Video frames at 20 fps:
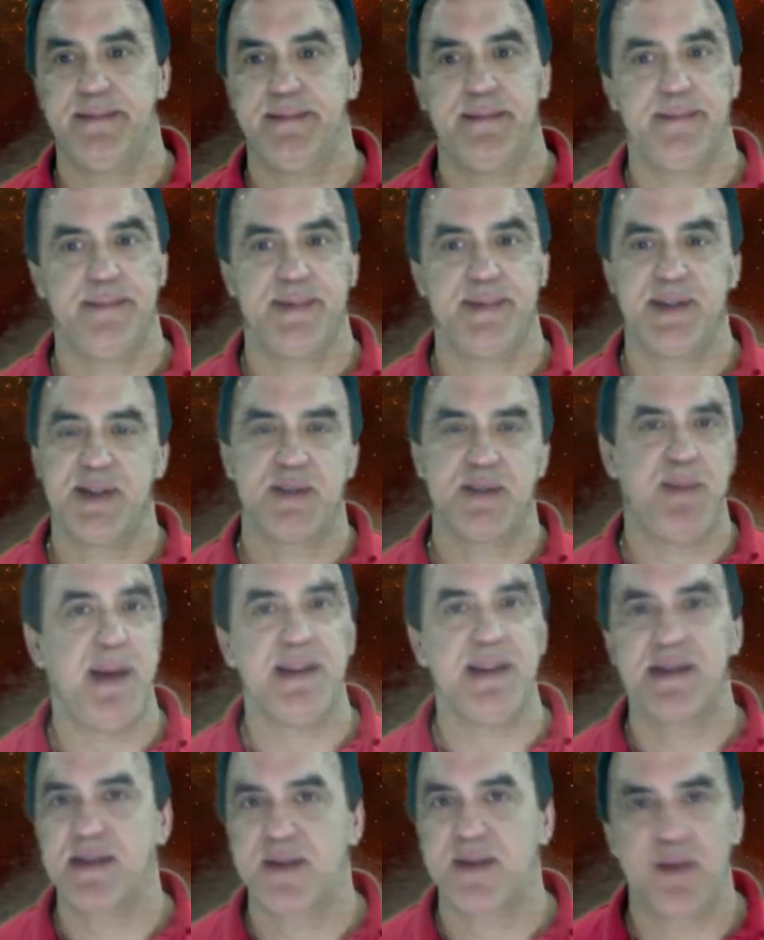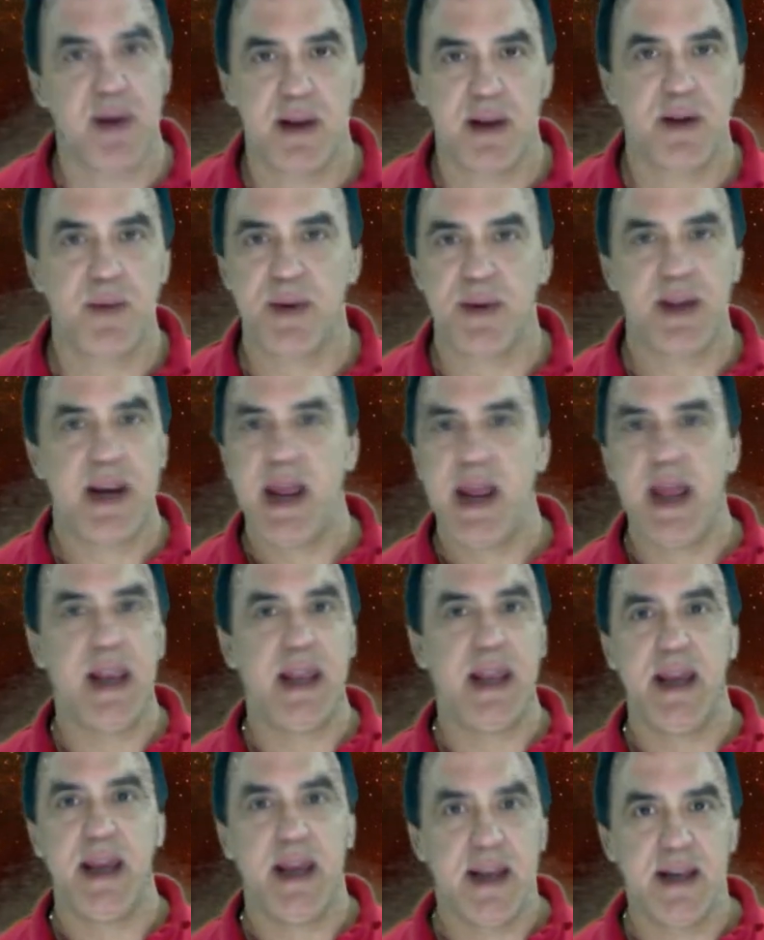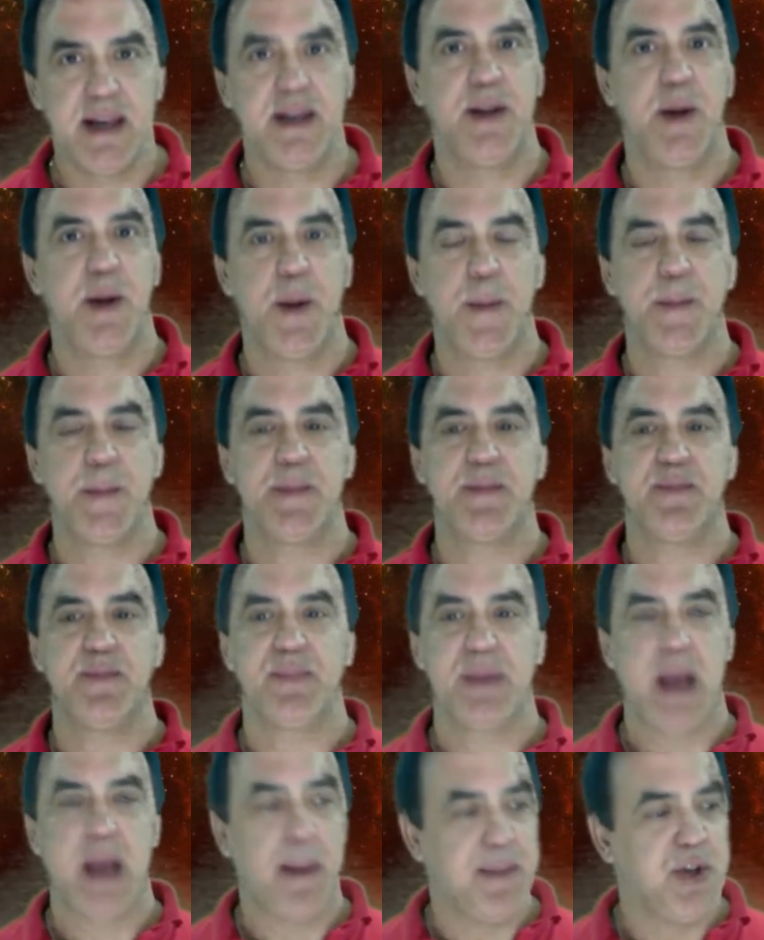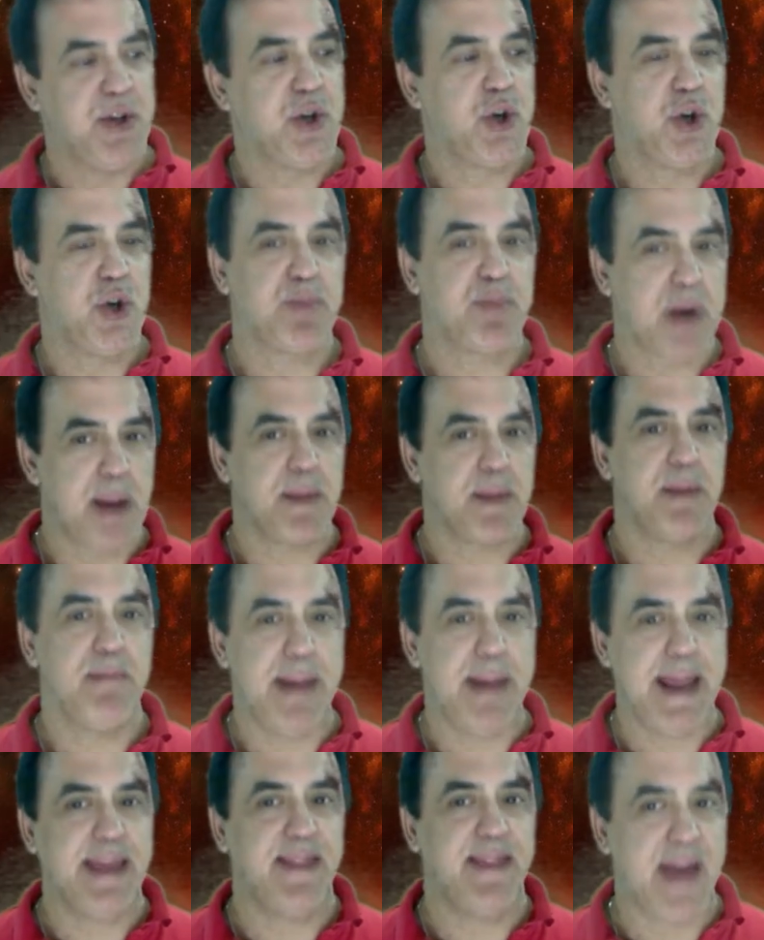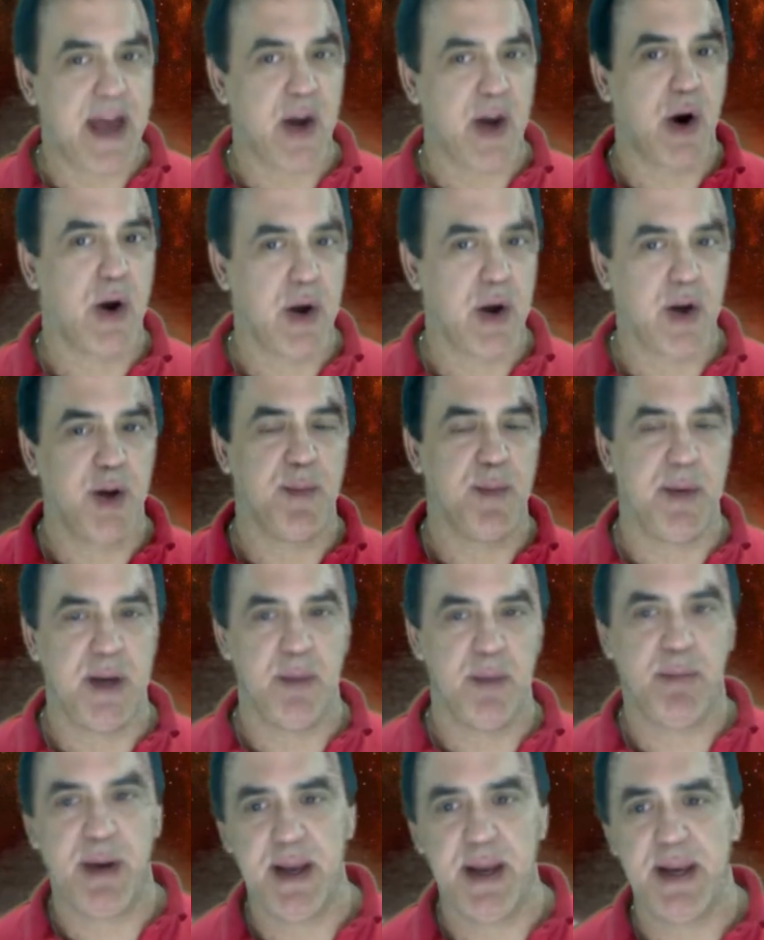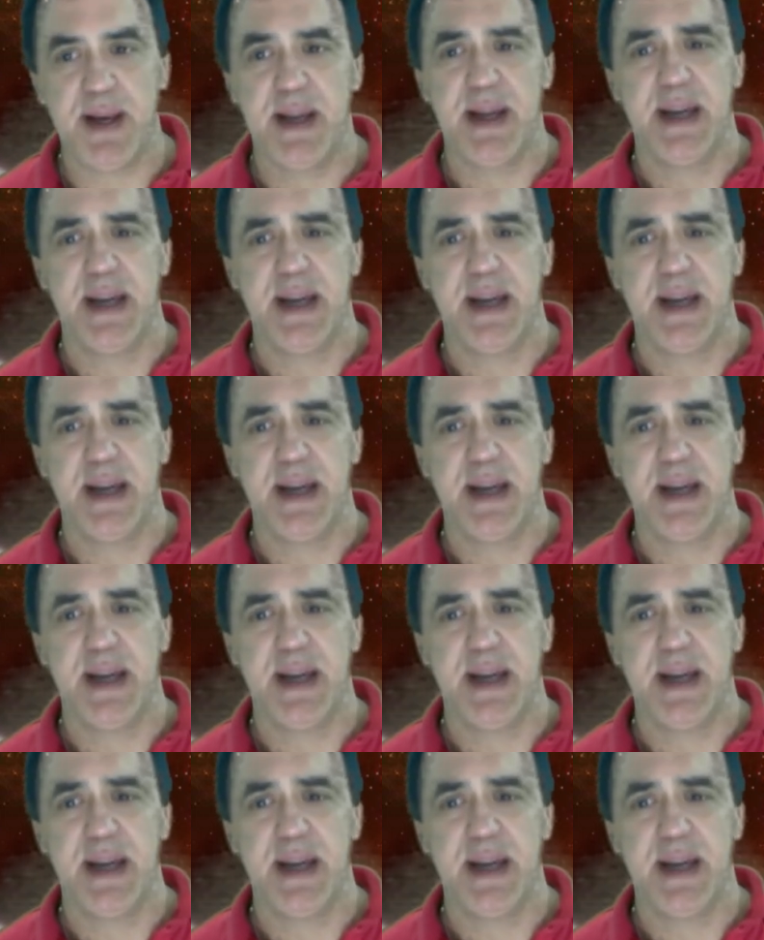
suspense thriller with an alien. I mean, you could probably make that argument, but